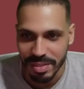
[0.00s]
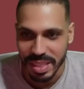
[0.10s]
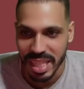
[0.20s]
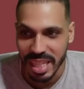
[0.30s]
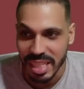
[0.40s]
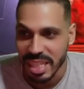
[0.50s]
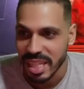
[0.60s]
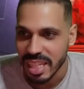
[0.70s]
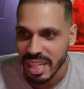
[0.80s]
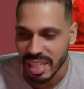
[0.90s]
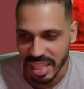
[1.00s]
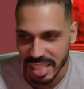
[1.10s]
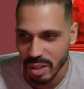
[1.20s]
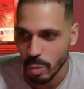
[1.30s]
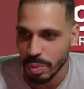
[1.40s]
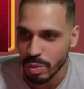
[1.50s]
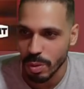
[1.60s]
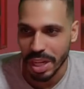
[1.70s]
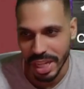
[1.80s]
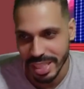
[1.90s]
ten. Unless I opened
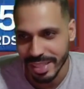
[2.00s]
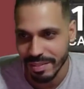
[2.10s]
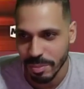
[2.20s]
one and I didn't even